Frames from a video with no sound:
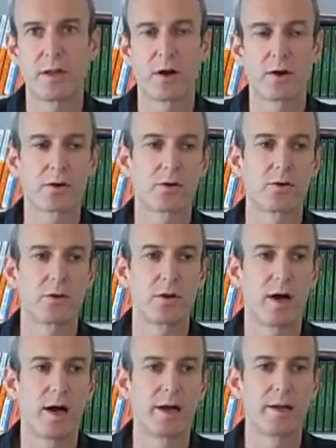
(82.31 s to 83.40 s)
the
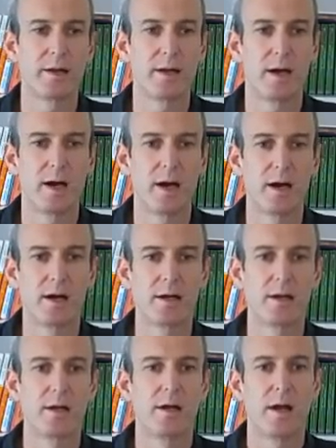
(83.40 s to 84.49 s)
article
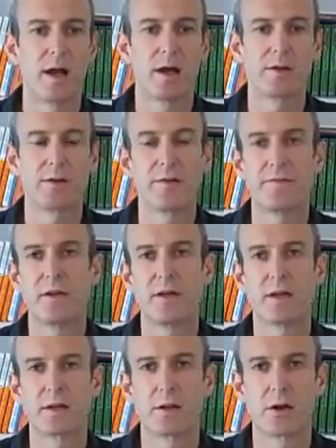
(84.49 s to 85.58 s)
on
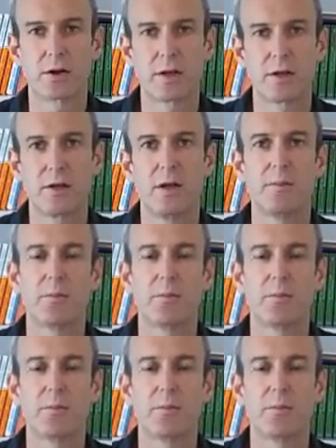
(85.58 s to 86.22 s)
Duffy and Larkin.